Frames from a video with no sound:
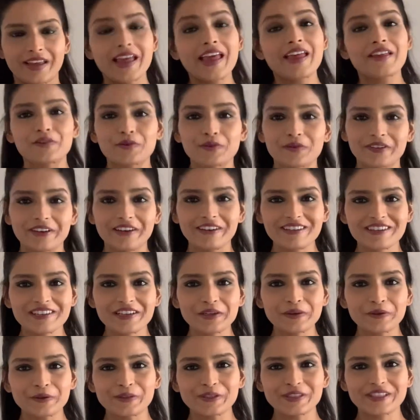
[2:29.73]
So there
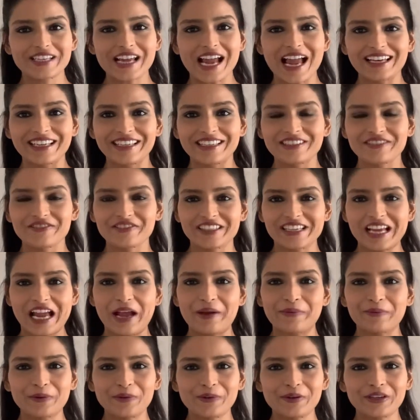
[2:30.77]
is a good challenge which
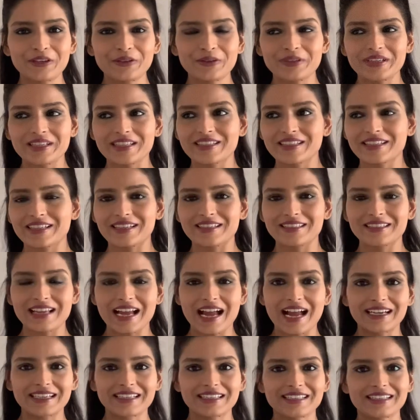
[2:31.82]
I am going to discuss,
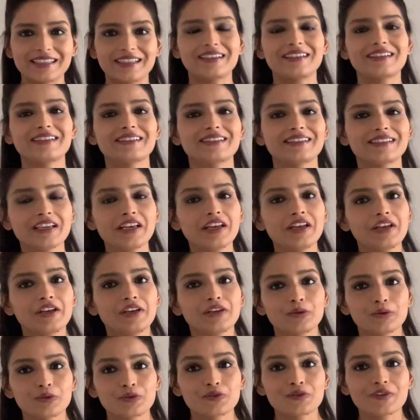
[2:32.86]
that
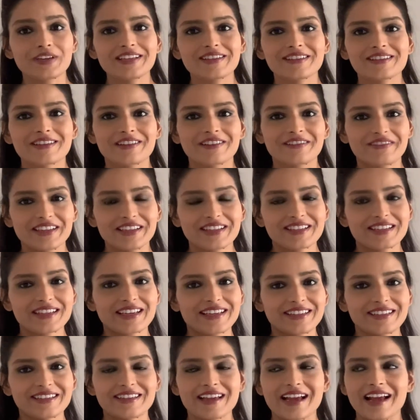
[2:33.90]
usually surveys
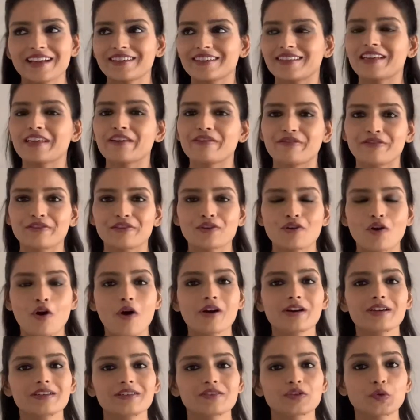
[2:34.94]
said that if
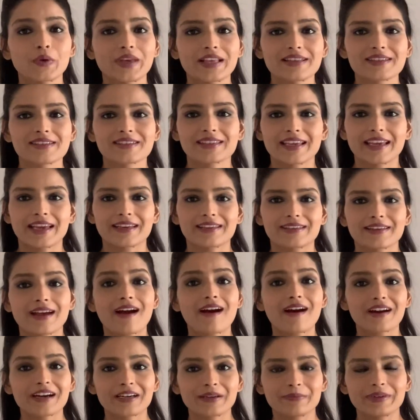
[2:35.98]
your twins get
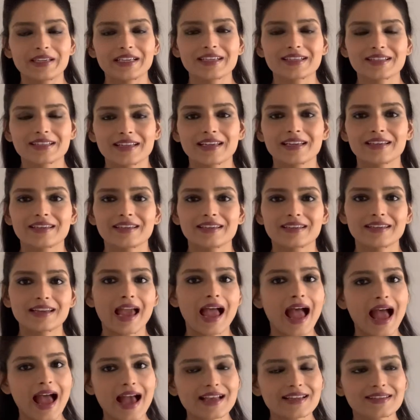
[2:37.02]
heartbeats, it
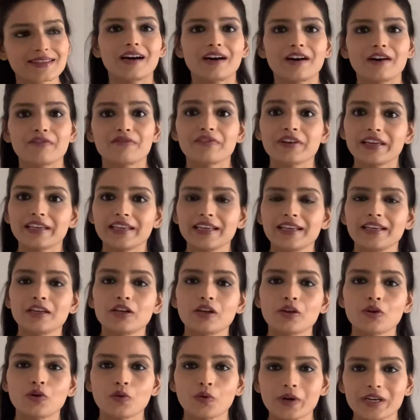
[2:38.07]
has a very
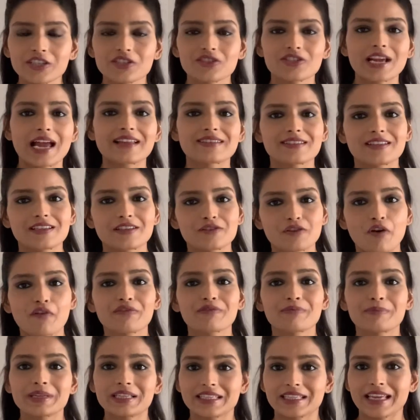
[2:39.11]
lower chances
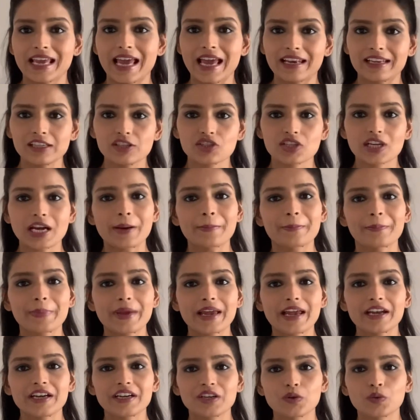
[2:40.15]
of miscarriage
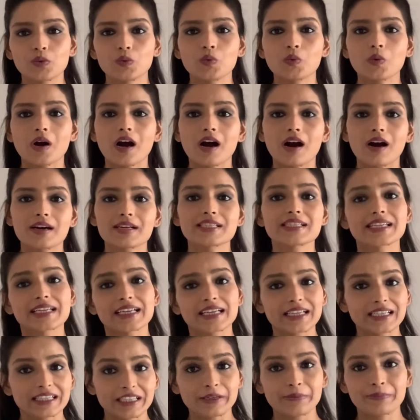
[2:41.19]
compared to
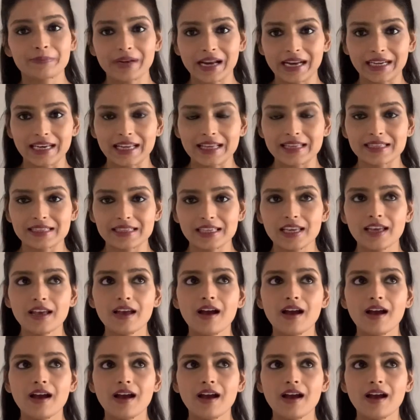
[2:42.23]
singleton pregnancy,